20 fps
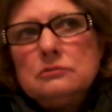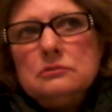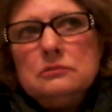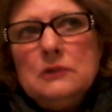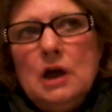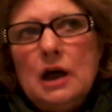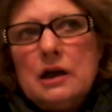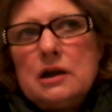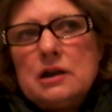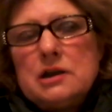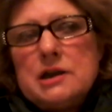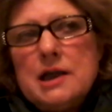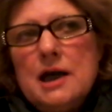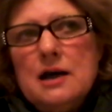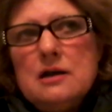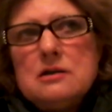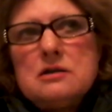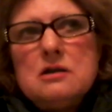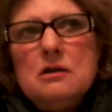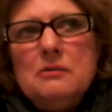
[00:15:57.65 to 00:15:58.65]
I could
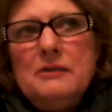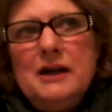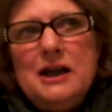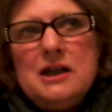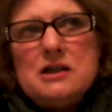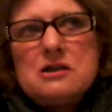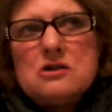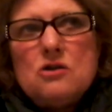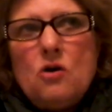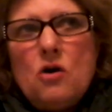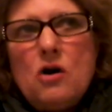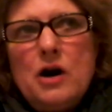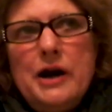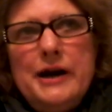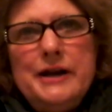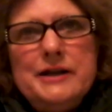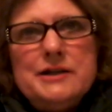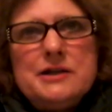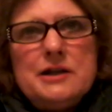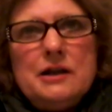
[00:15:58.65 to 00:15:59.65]
tell so many
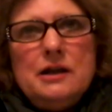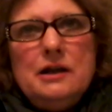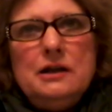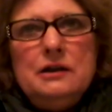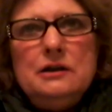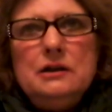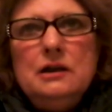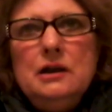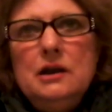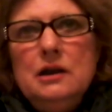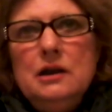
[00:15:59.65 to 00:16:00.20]
stories, and